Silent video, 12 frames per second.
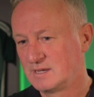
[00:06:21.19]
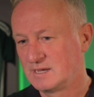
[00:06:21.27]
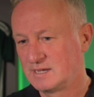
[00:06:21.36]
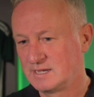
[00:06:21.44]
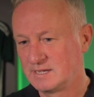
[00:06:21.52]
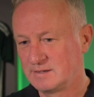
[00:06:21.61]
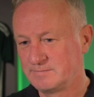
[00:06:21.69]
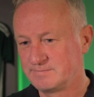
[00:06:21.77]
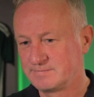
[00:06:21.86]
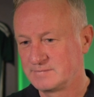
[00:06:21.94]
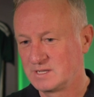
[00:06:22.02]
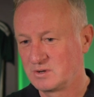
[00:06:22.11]
You
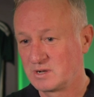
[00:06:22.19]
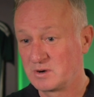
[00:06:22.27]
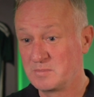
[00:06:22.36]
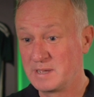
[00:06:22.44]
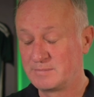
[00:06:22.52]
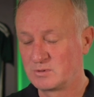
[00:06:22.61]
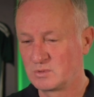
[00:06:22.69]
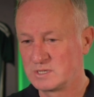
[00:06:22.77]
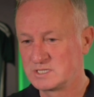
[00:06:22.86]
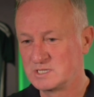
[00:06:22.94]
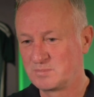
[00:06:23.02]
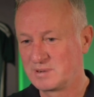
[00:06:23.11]
know, I remember
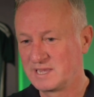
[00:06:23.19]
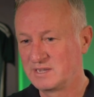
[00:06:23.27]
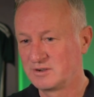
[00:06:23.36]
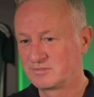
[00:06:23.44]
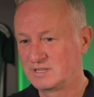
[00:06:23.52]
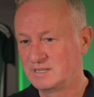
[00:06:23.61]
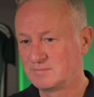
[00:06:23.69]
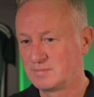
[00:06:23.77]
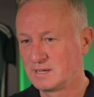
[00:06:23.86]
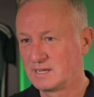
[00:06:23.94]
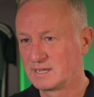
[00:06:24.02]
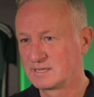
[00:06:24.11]
watching the playoff game
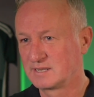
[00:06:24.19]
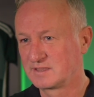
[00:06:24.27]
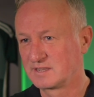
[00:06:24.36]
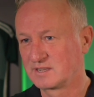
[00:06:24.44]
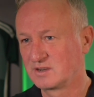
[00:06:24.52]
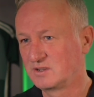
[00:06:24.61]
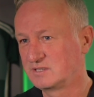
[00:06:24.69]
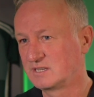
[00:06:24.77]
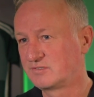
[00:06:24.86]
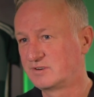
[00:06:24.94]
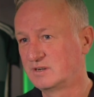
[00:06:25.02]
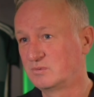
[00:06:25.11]
back and thinking how
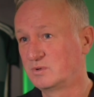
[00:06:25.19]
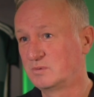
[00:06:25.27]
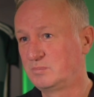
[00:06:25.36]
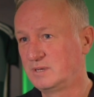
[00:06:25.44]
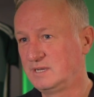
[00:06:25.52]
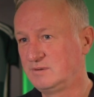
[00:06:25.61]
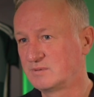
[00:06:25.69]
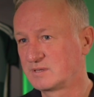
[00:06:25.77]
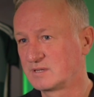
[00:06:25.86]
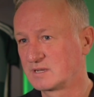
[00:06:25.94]
different it would have been with a